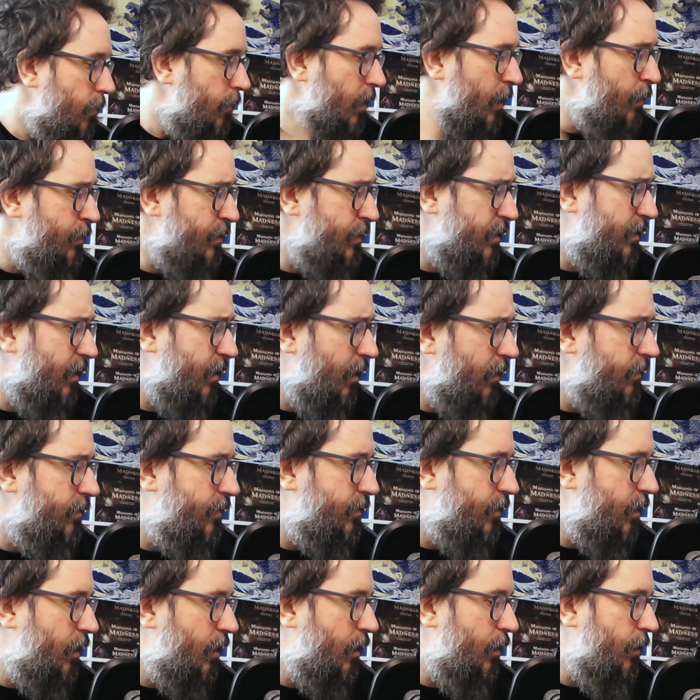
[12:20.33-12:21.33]
which is hard to
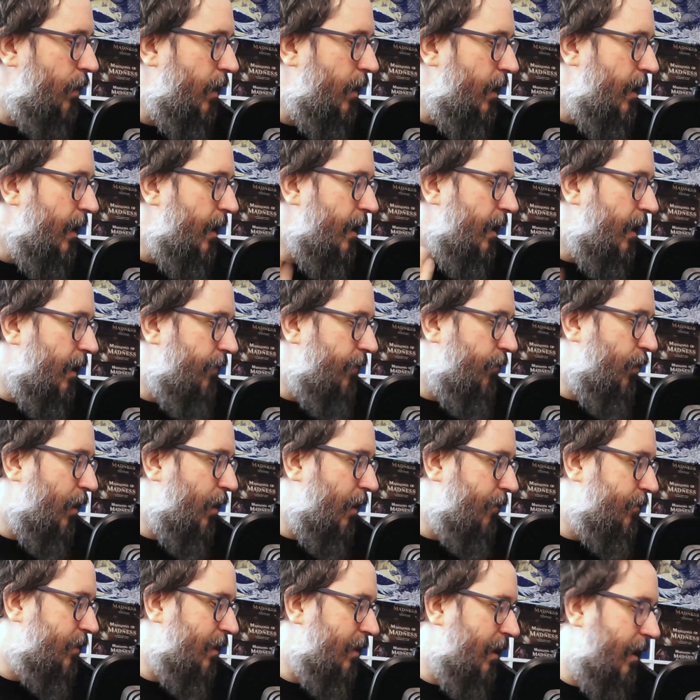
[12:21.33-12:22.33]
do if you
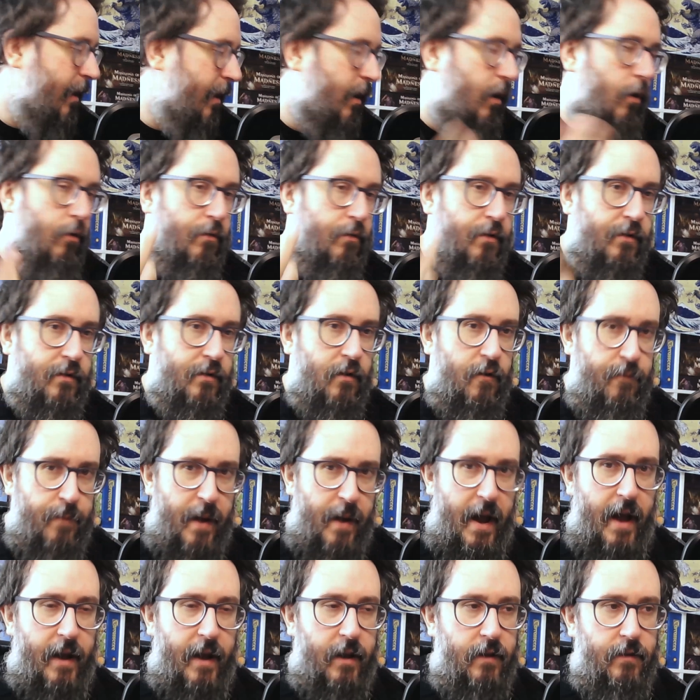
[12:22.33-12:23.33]
have to like hold yourself
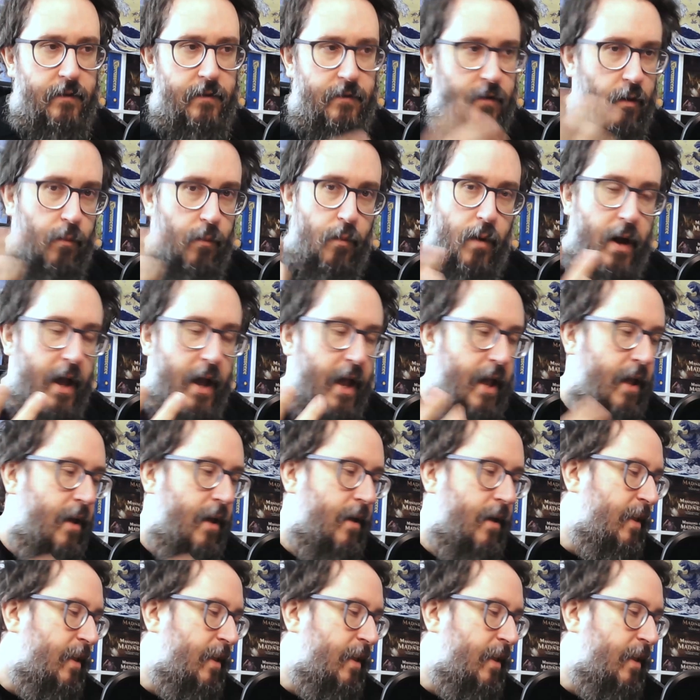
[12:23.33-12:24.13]
back in some way.